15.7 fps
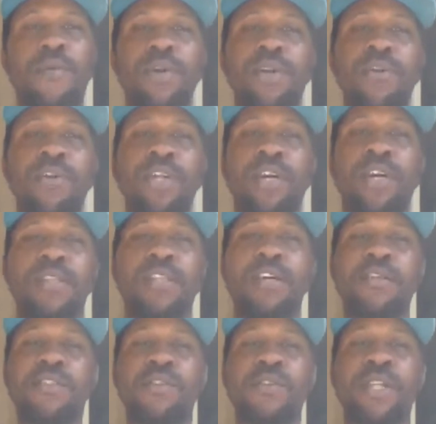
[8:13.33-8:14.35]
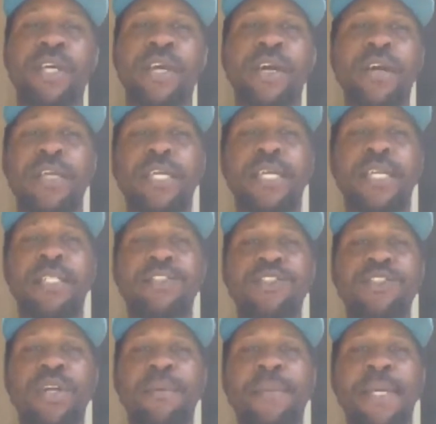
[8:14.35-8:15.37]
wanna know y'all thoughts on that R. Kelly
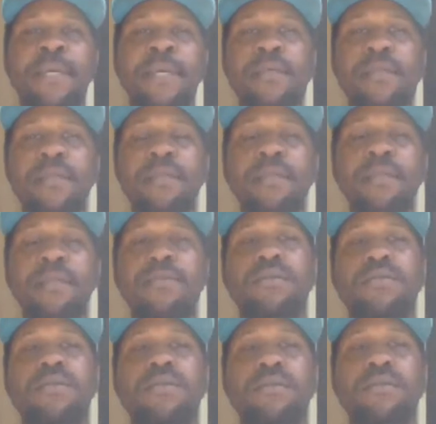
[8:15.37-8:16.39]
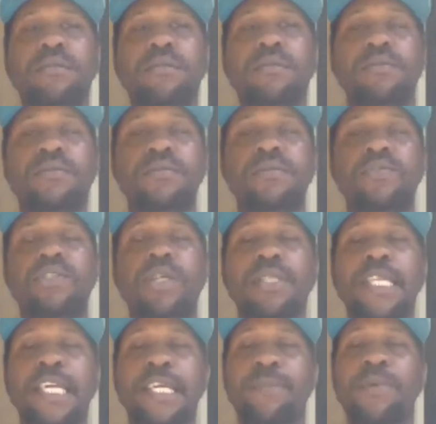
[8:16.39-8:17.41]
joint, man. What
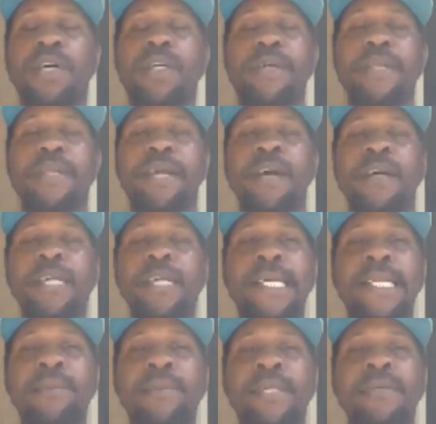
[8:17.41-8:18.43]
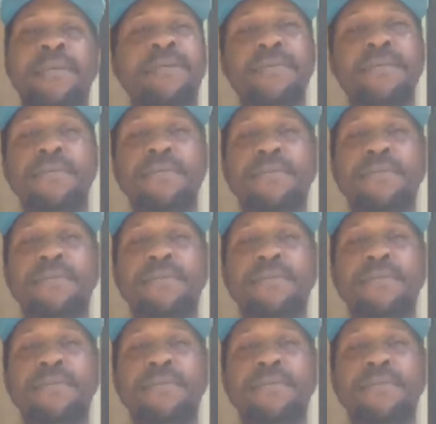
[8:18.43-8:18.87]
y'all think about R. Kelly, man?